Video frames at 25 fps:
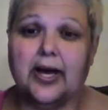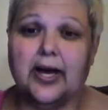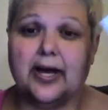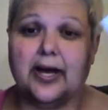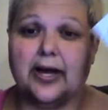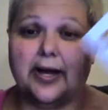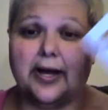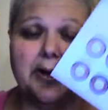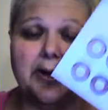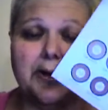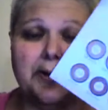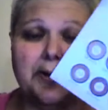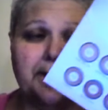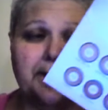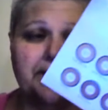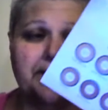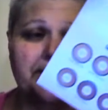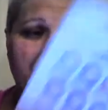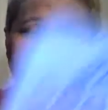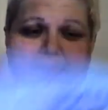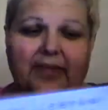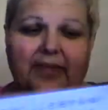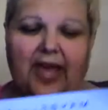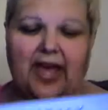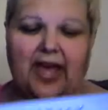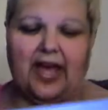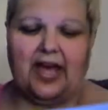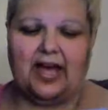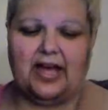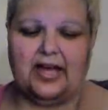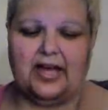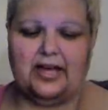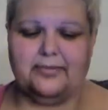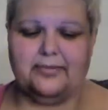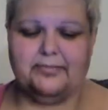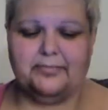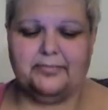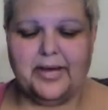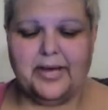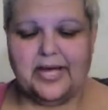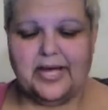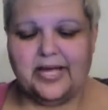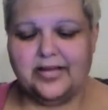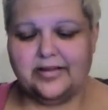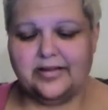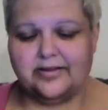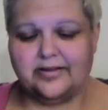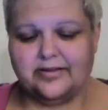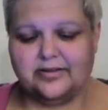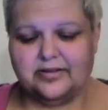um, yeah.
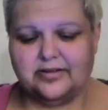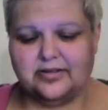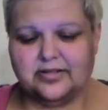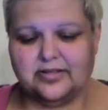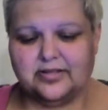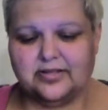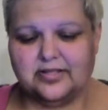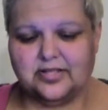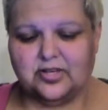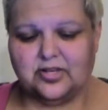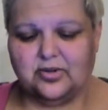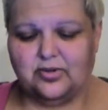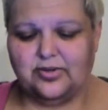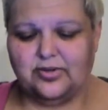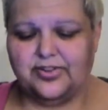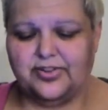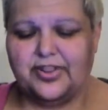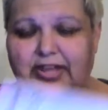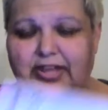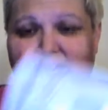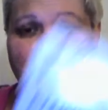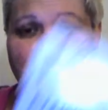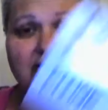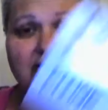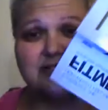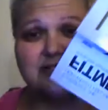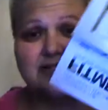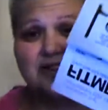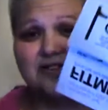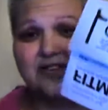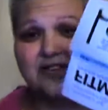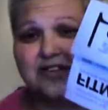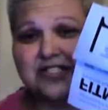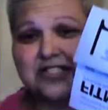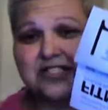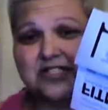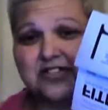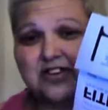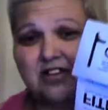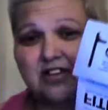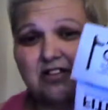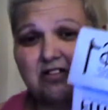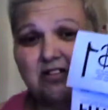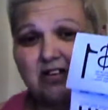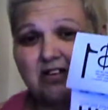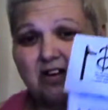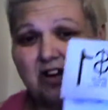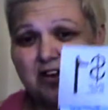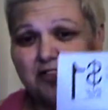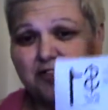But the cool thing there is a
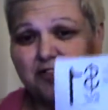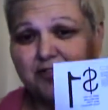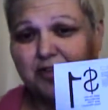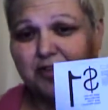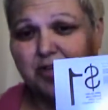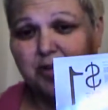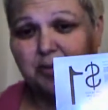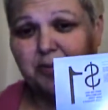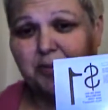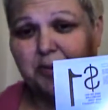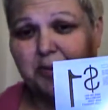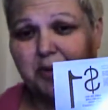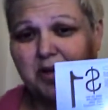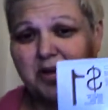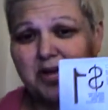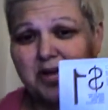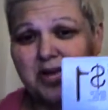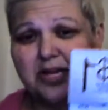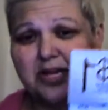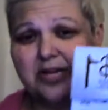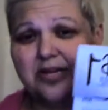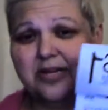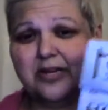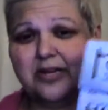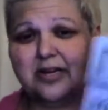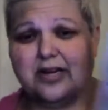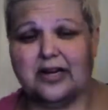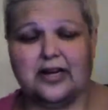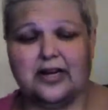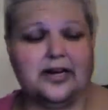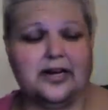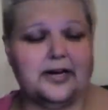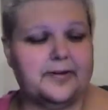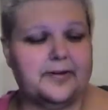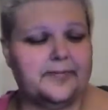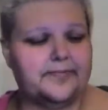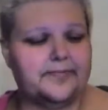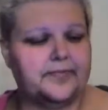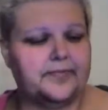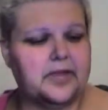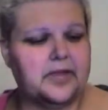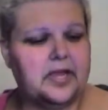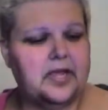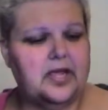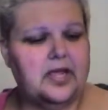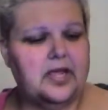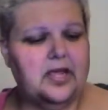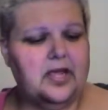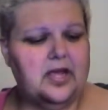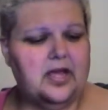dollar off coupon um,
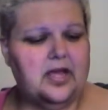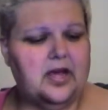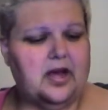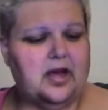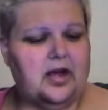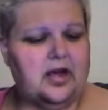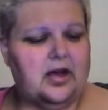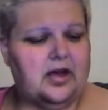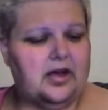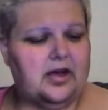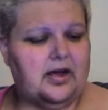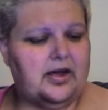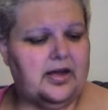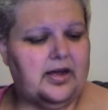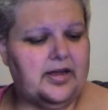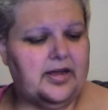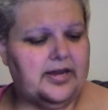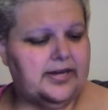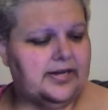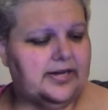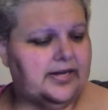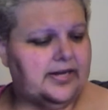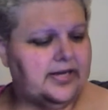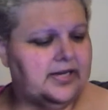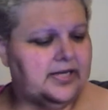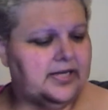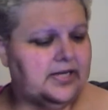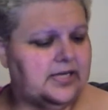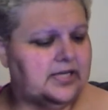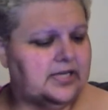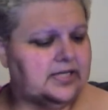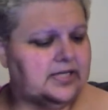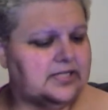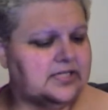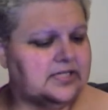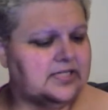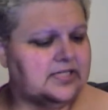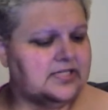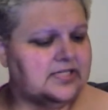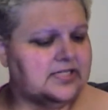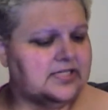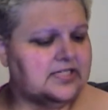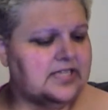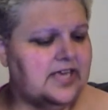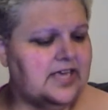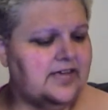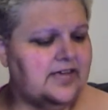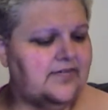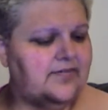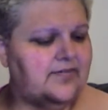on to
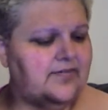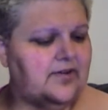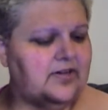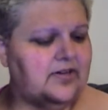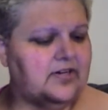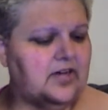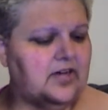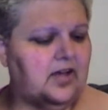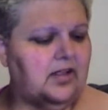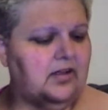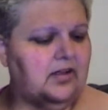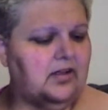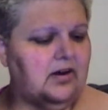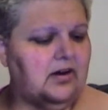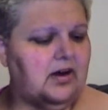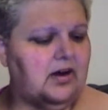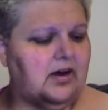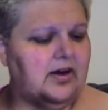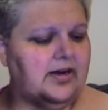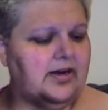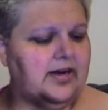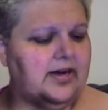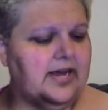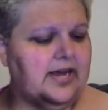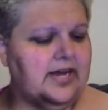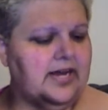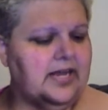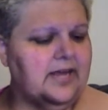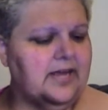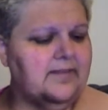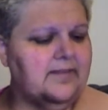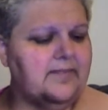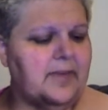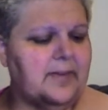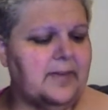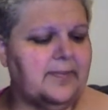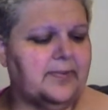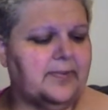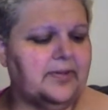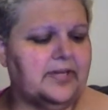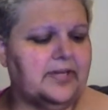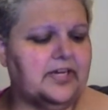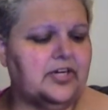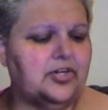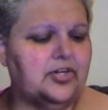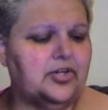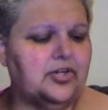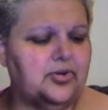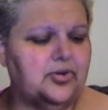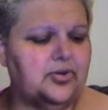save a dollar on any
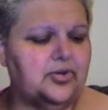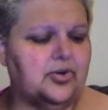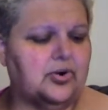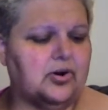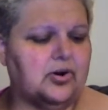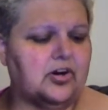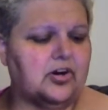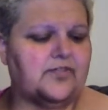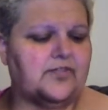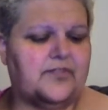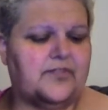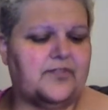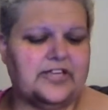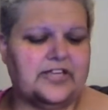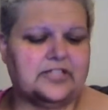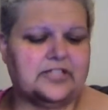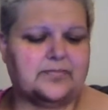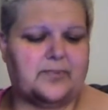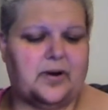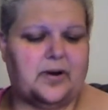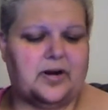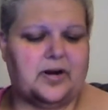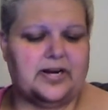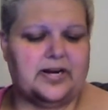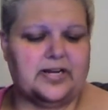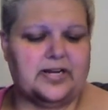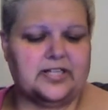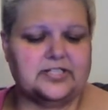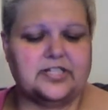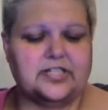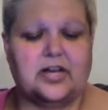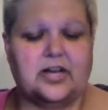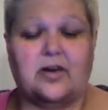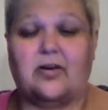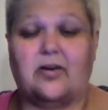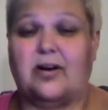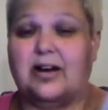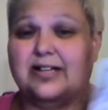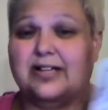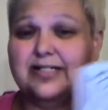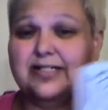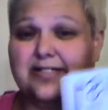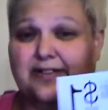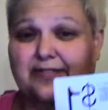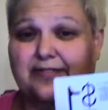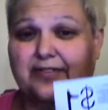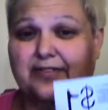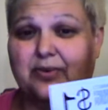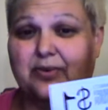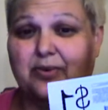Maybelline New York face product. So I
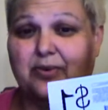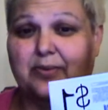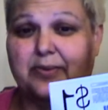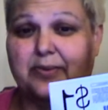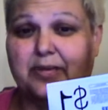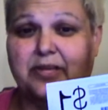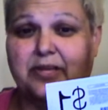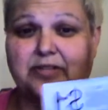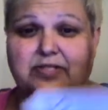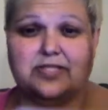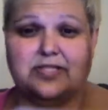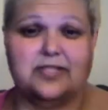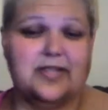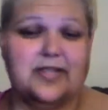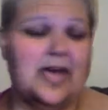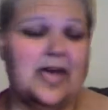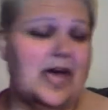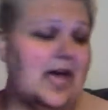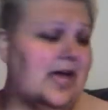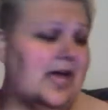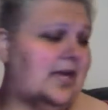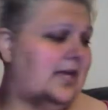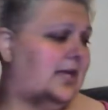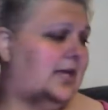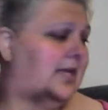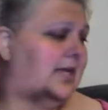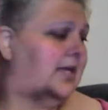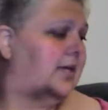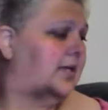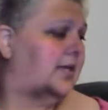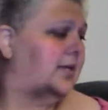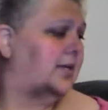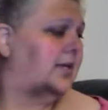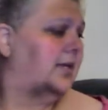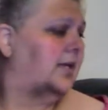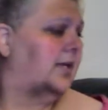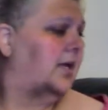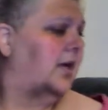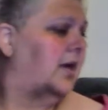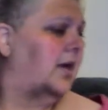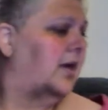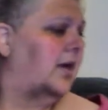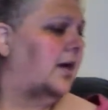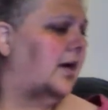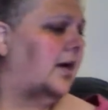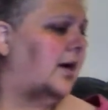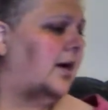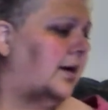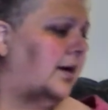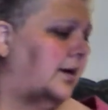definitely will be using that.
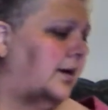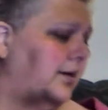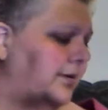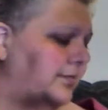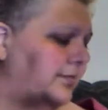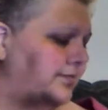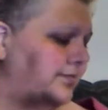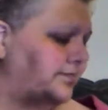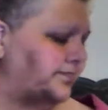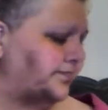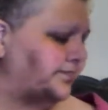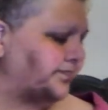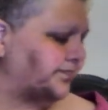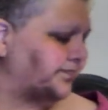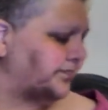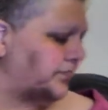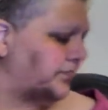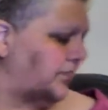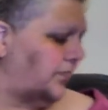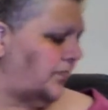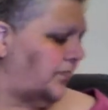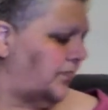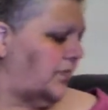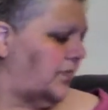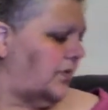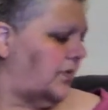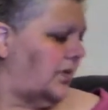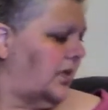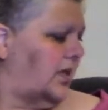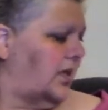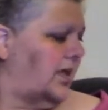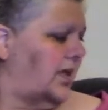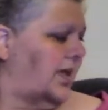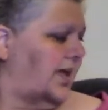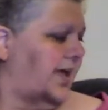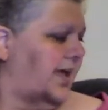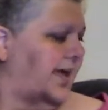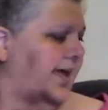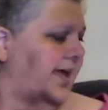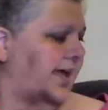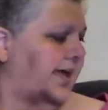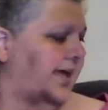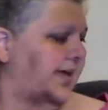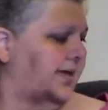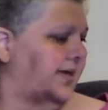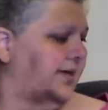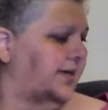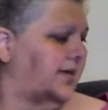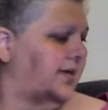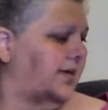Um,
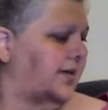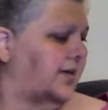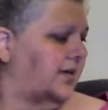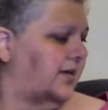and